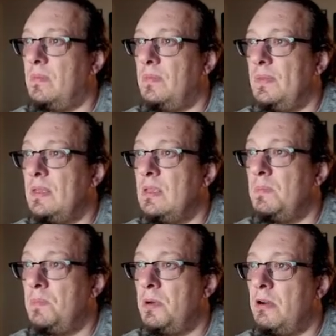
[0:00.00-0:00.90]
the
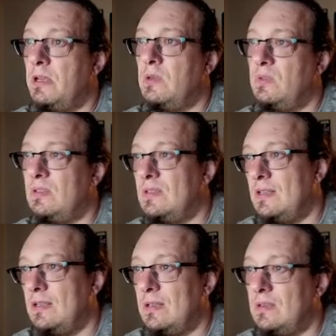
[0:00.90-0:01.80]
per user
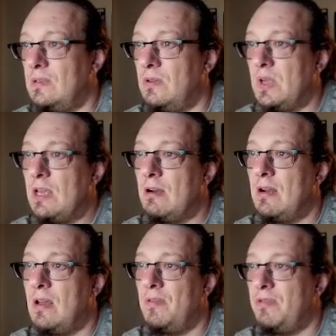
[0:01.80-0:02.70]
settings. So here
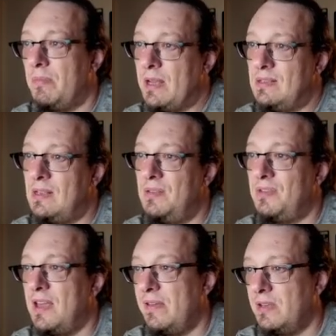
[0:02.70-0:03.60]
for myself,
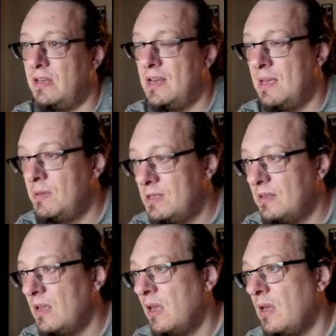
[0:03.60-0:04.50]
I have it enabled,
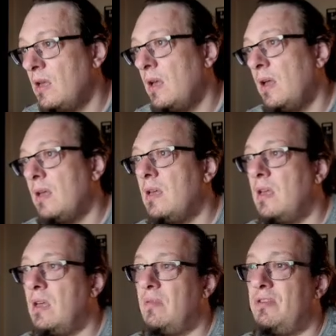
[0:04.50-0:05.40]

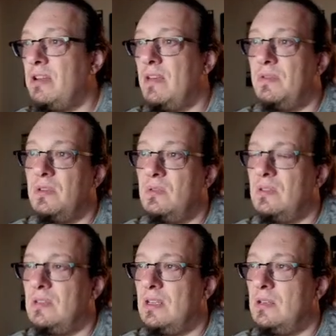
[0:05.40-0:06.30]
and for the other
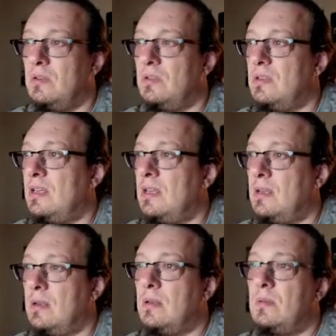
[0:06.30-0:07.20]
users, I don't.
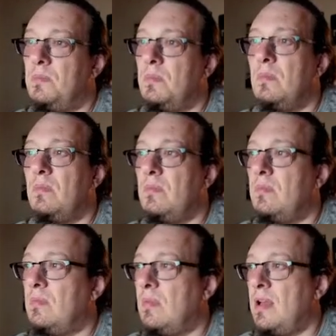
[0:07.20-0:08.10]
And
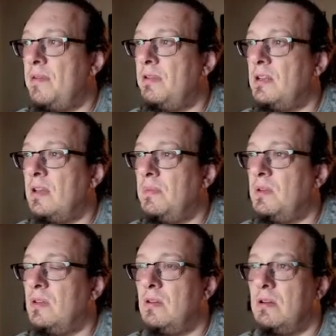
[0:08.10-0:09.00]
every time,
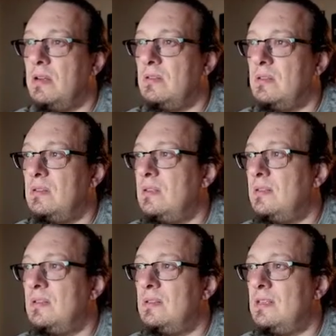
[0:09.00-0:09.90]
or since
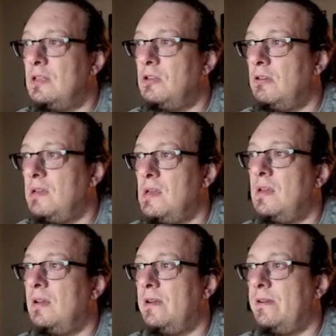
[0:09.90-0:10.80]
this century,
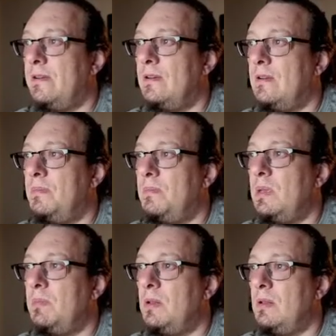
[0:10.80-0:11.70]

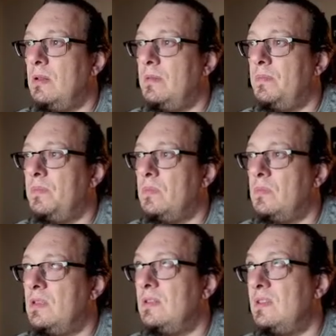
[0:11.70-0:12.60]
people,
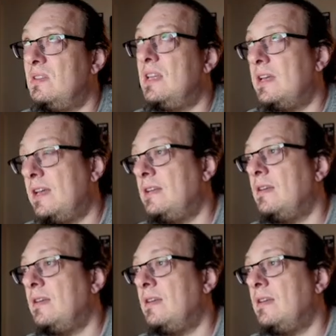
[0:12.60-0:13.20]
since this decade,